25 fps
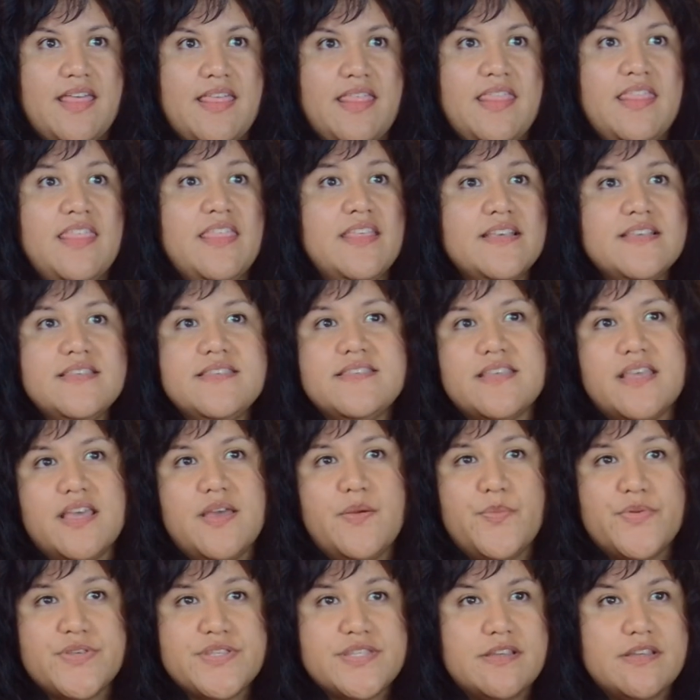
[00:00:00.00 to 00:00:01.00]
This
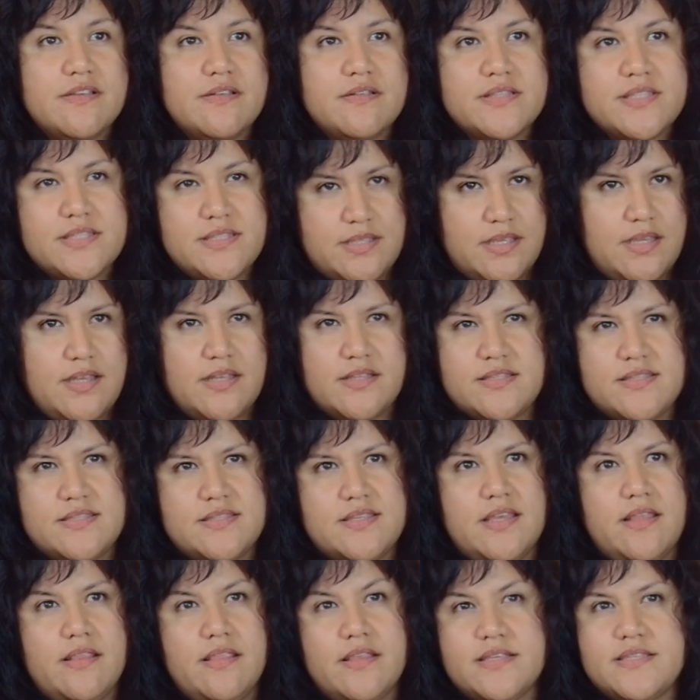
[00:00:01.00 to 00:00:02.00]
episode
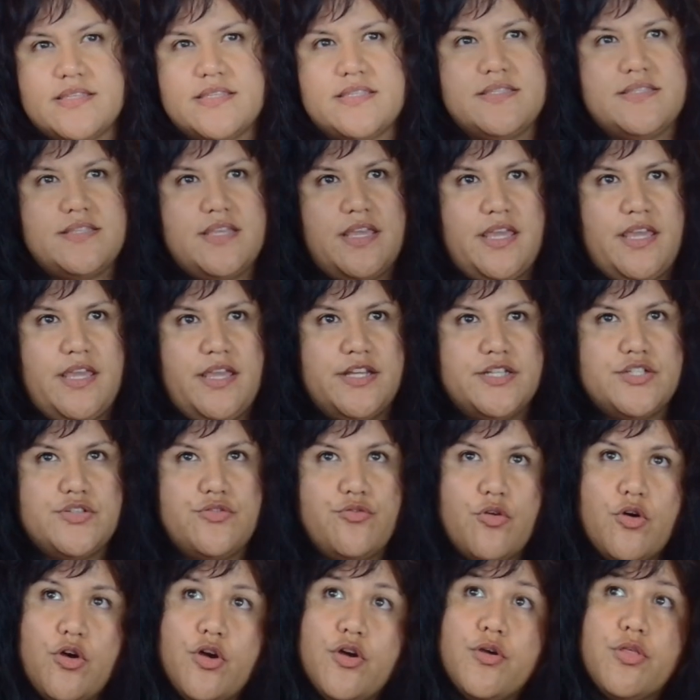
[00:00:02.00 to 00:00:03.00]
sets the stage
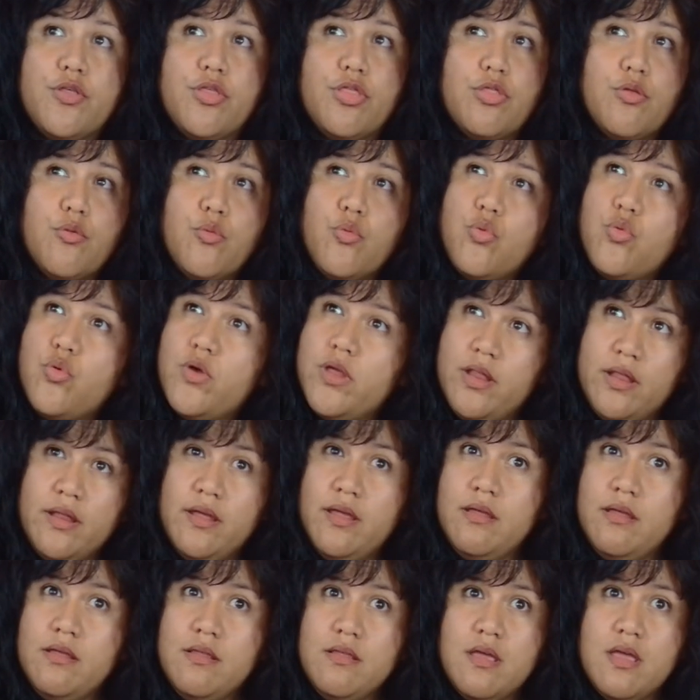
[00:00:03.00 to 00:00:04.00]
for a
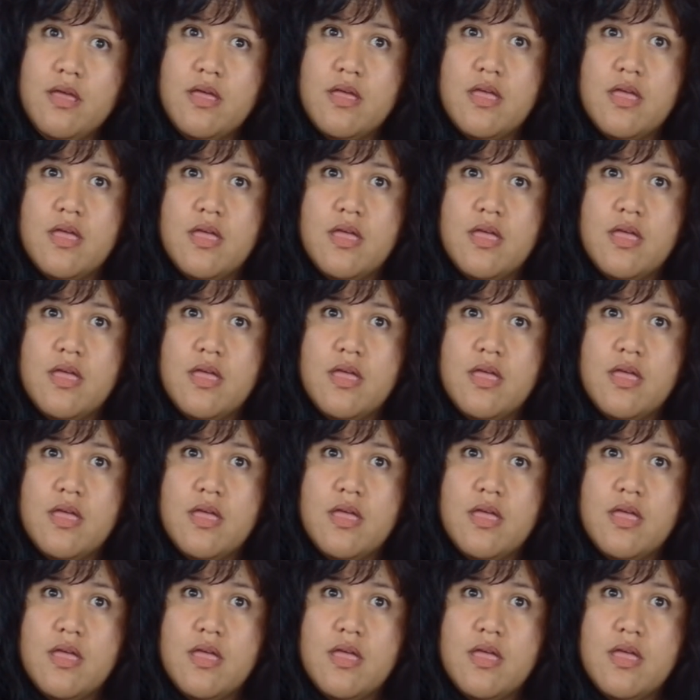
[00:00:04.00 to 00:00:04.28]
thrilling